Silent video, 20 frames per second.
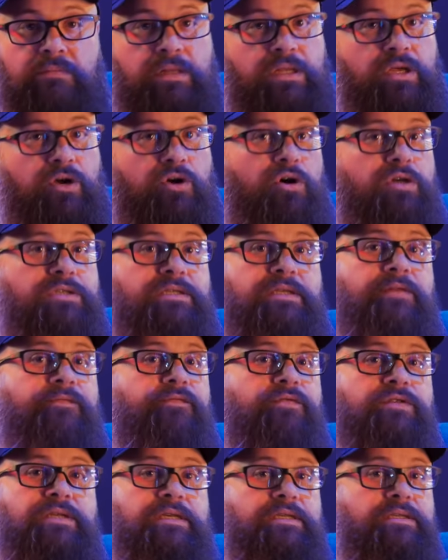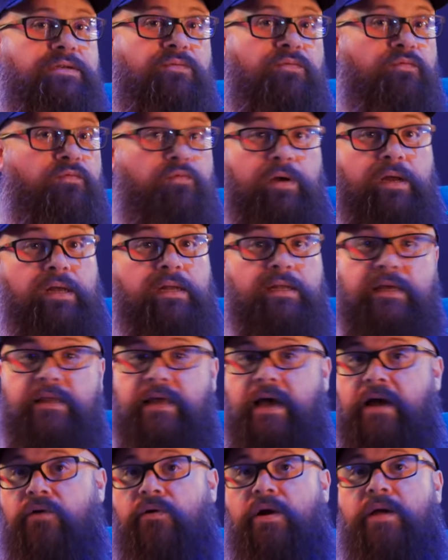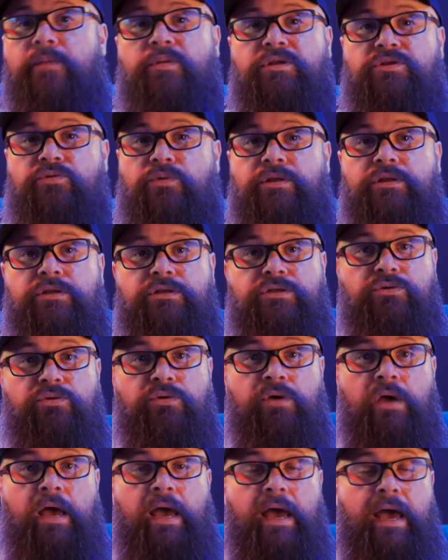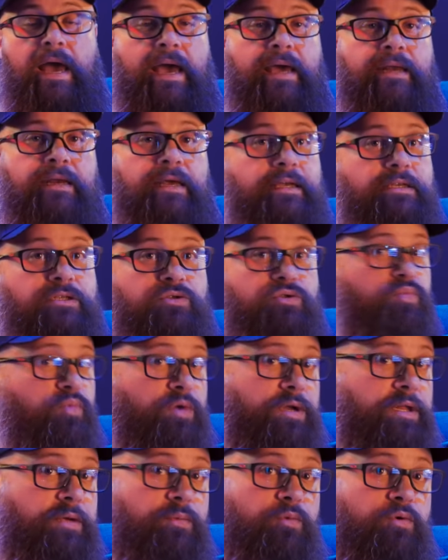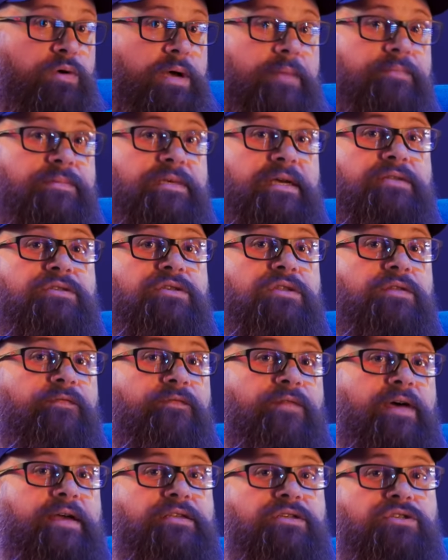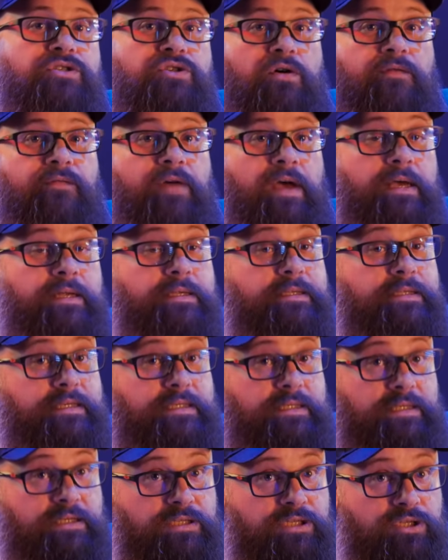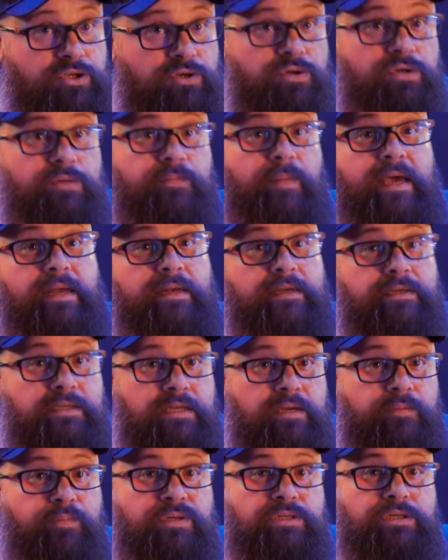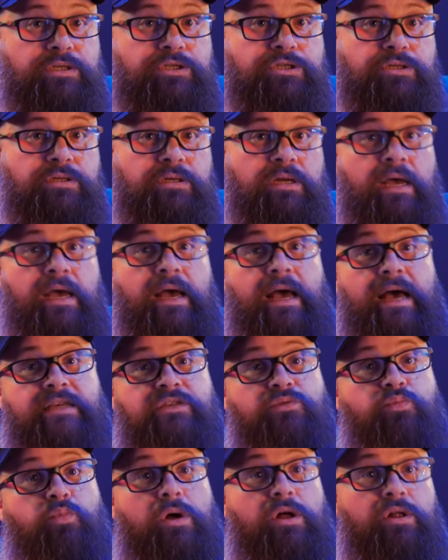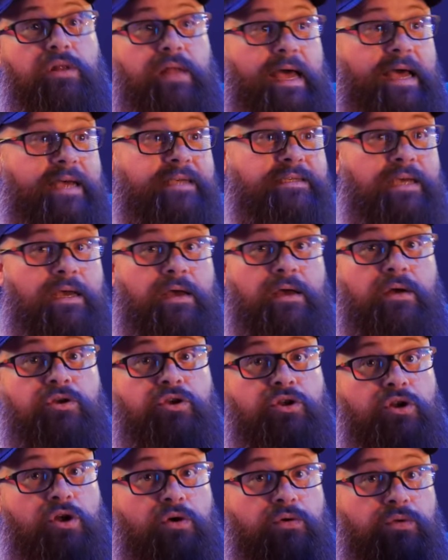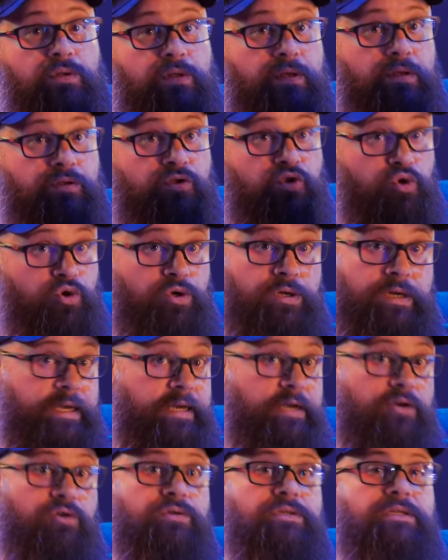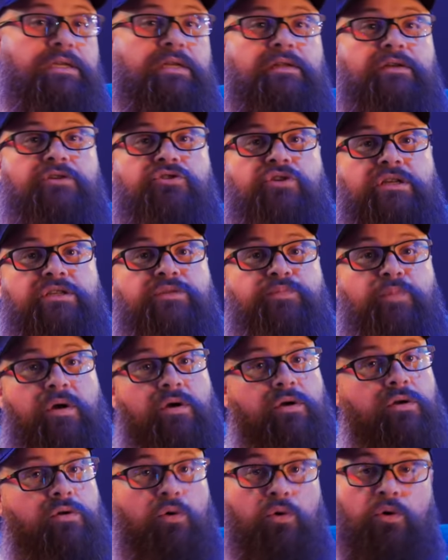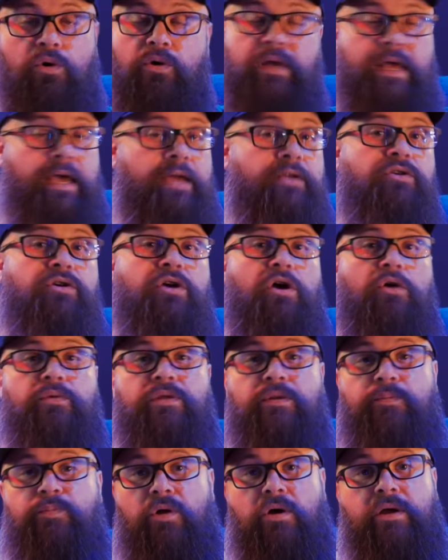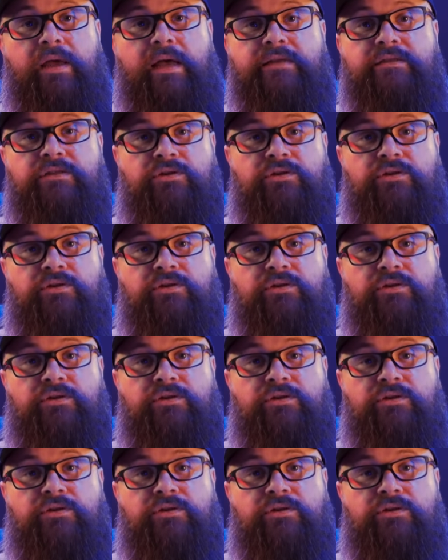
The cost difference isn't really that great between the two, and it really will come down to the factors of distance to your main listening position, as well as, you know, do you need acoustically transparent or can you go with a blockout